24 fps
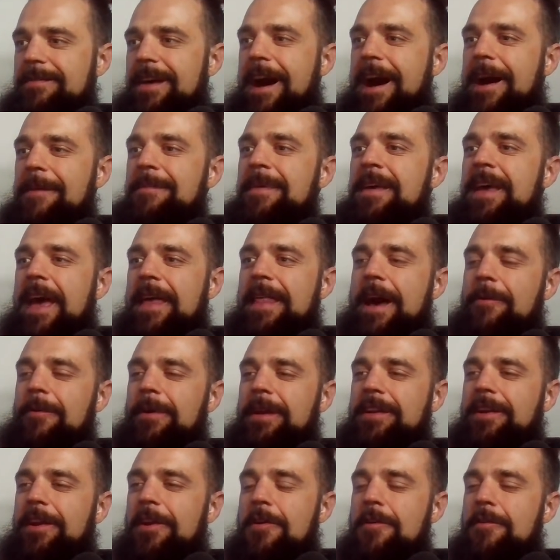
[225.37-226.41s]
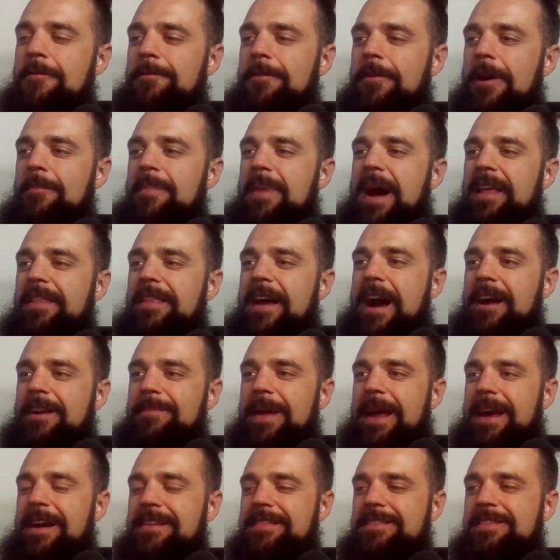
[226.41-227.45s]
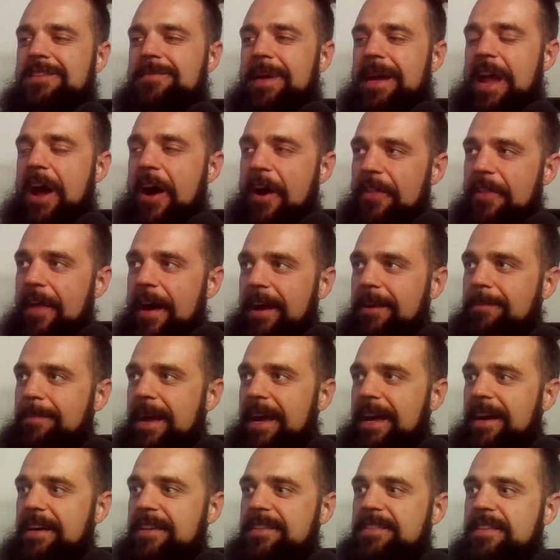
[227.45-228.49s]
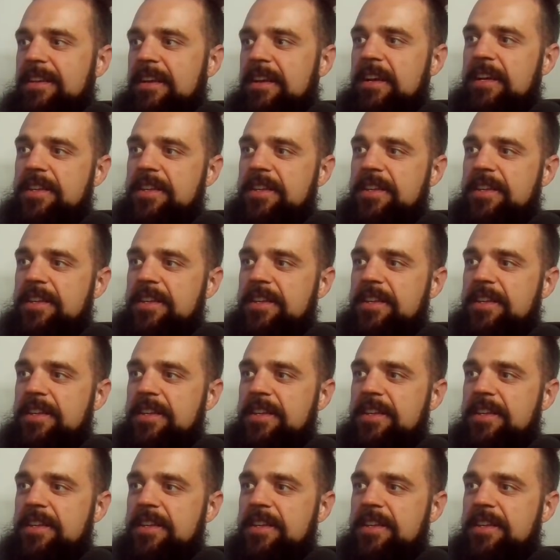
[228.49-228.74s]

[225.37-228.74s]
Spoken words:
and that would go from my lock balance to my unlock balance.